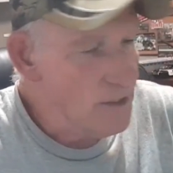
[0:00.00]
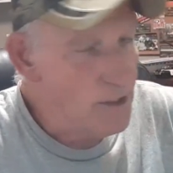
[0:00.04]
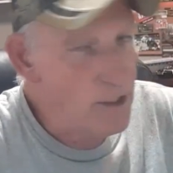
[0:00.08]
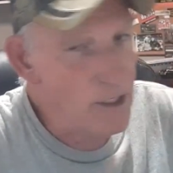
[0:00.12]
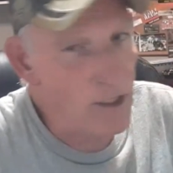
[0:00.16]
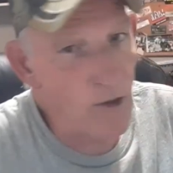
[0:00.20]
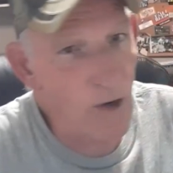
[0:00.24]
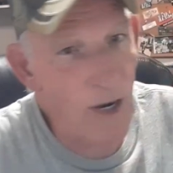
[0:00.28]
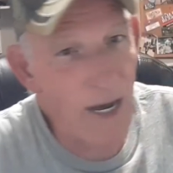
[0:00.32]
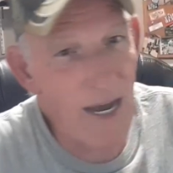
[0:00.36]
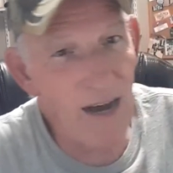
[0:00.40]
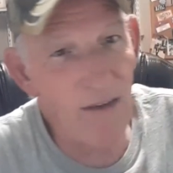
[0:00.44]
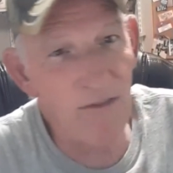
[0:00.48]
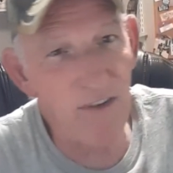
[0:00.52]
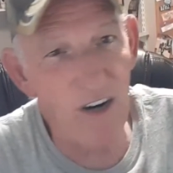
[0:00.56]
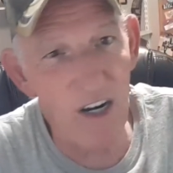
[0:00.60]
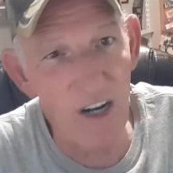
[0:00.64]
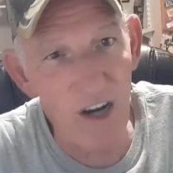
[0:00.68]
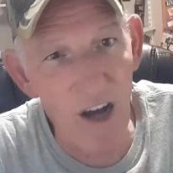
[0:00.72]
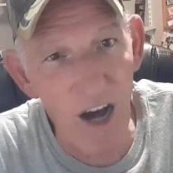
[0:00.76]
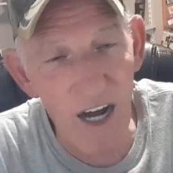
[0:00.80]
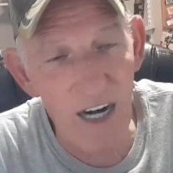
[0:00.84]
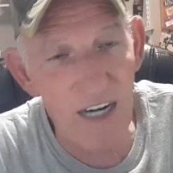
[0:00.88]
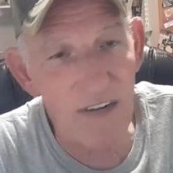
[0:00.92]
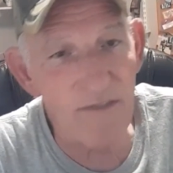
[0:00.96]
you're gonna have a
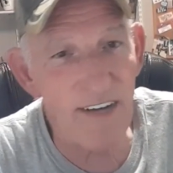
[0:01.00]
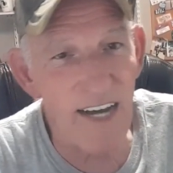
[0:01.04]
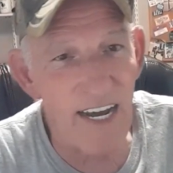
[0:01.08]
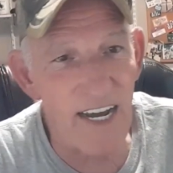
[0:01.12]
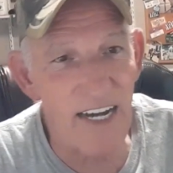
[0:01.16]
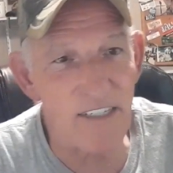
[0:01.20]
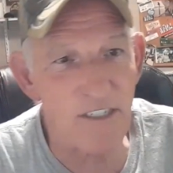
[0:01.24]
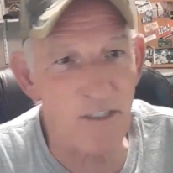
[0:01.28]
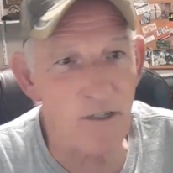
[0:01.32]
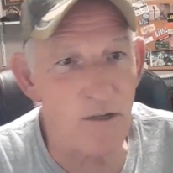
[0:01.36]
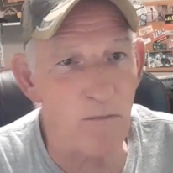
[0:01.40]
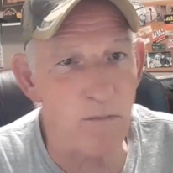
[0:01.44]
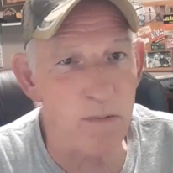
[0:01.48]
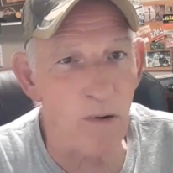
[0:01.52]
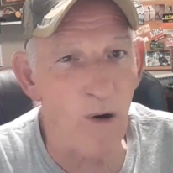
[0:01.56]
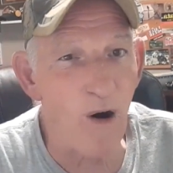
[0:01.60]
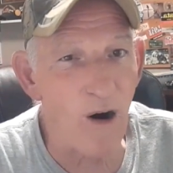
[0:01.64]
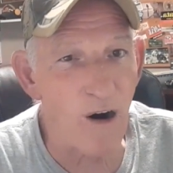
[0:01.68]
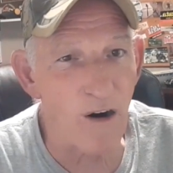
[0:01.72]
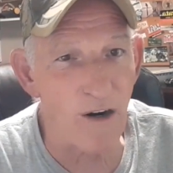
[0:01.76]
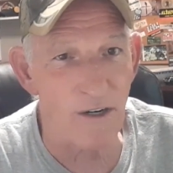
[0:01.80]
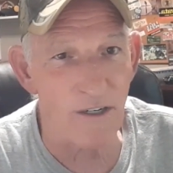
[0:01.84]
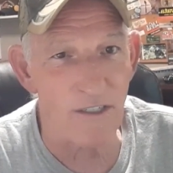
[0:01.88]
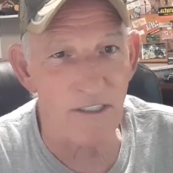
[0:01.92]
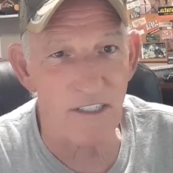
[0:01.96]
lot of extra
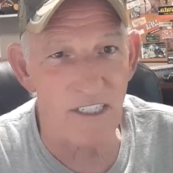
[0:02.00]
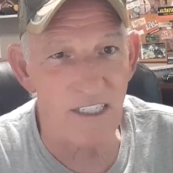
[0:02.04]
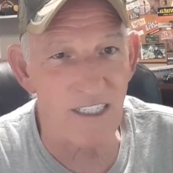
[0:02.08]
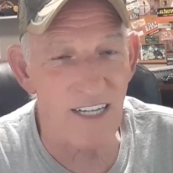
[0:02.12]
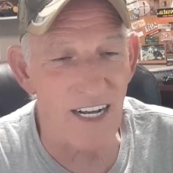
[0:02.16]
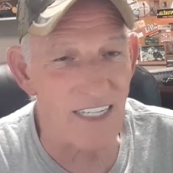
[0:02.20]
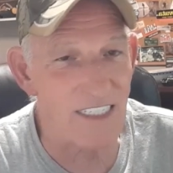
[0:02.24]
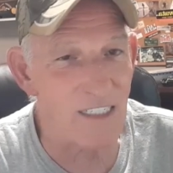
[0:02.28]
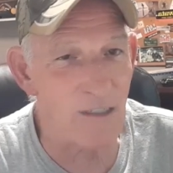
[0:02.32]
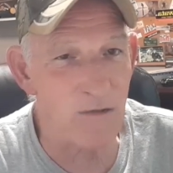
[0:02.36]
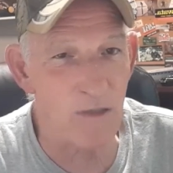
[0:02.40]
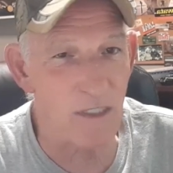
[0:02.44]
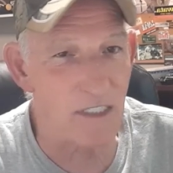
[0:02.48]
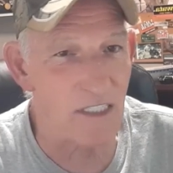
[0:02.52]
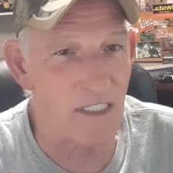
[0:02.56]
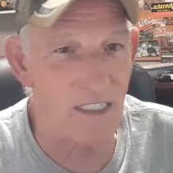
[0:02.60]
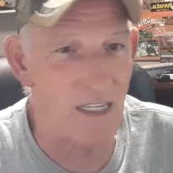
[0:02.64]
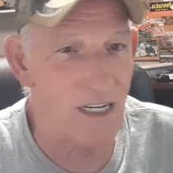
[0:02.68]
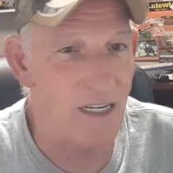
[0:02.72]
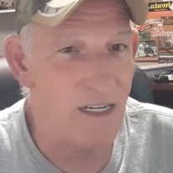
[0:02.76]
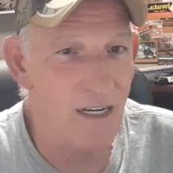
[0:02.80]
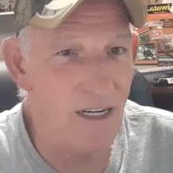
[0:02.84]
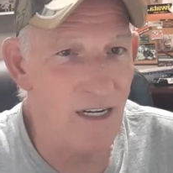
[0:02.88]
parts. That's what's,